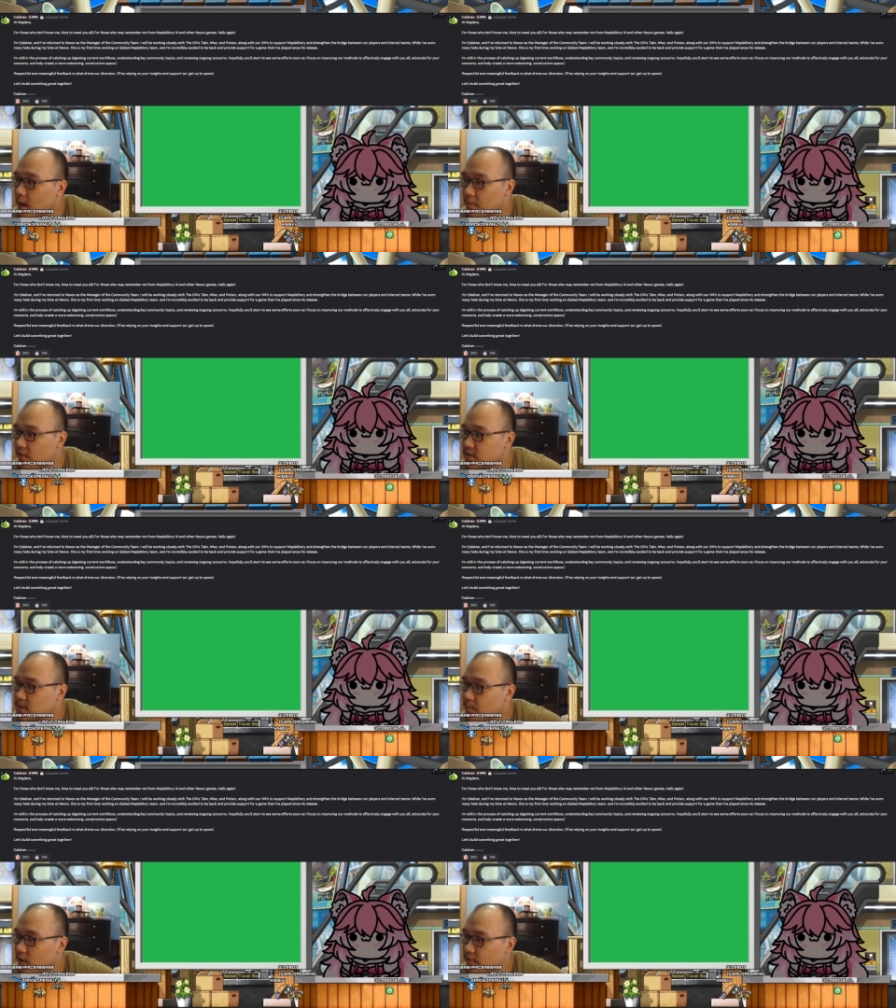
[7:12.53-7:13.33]
provide
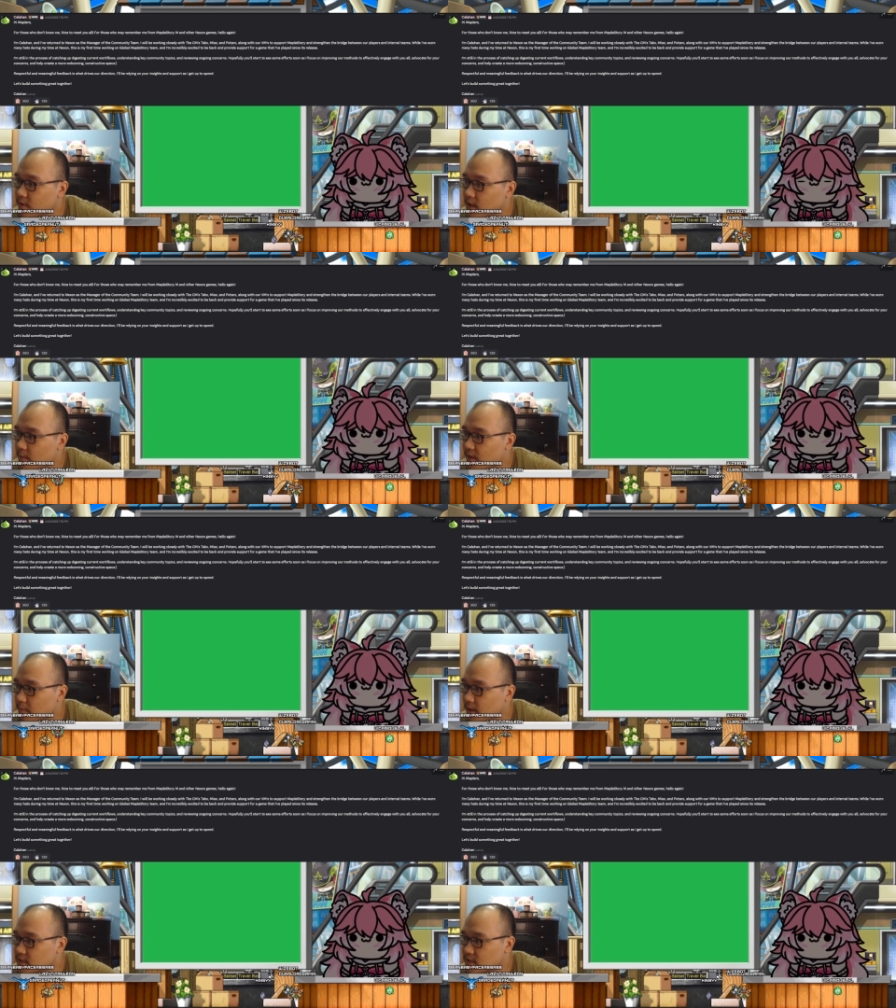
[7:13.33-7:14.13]
support for a game that I've
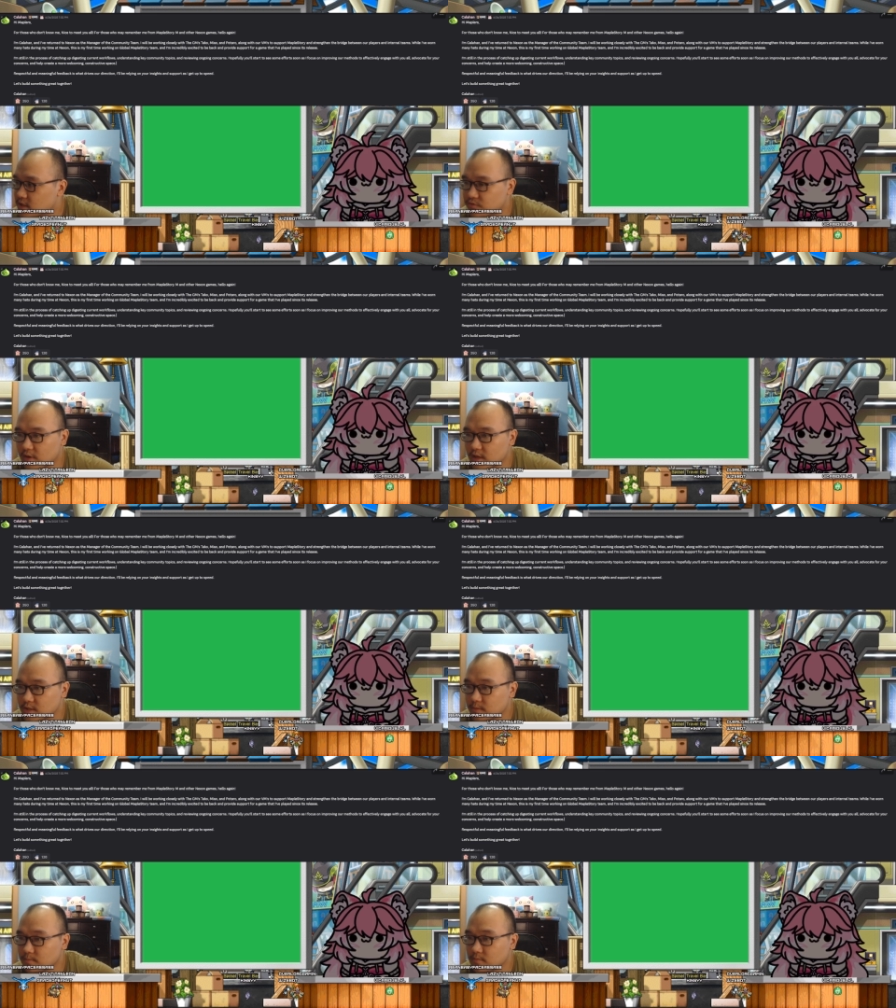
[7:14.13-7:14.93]
played since its release.